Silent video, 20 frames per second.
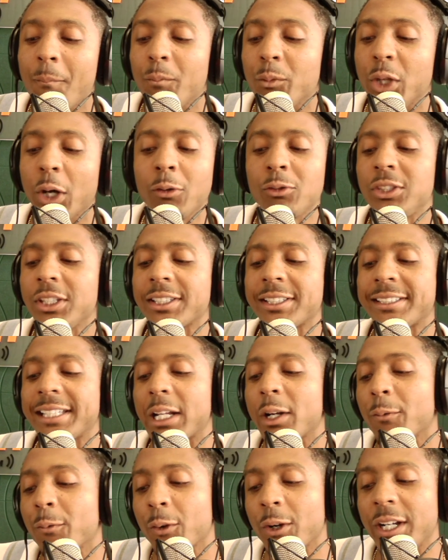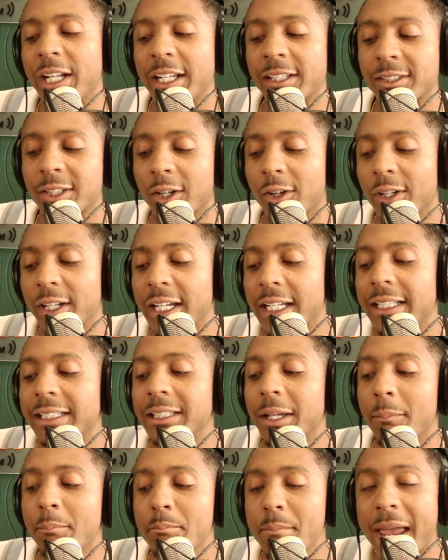Don't just settle for any attorney.
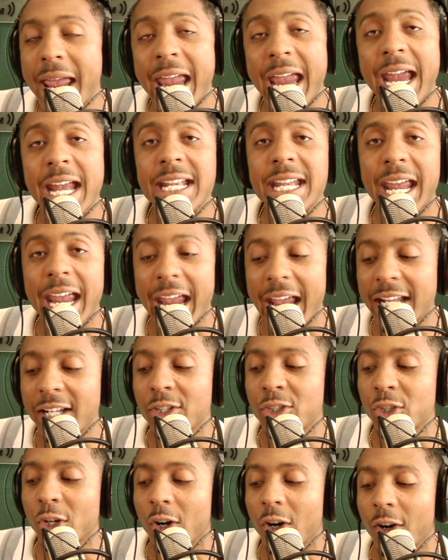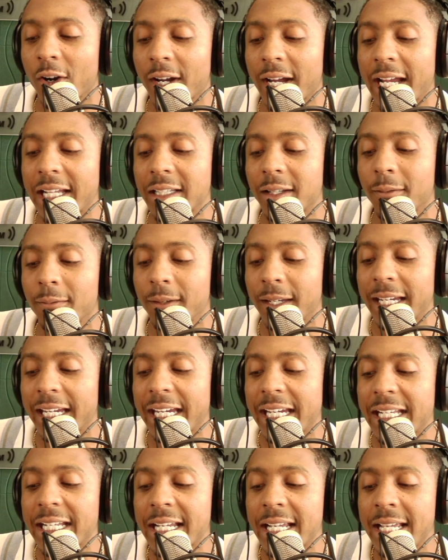Demand Anajar and
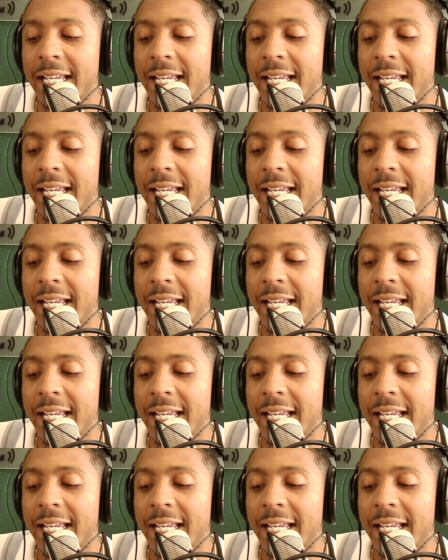Levine.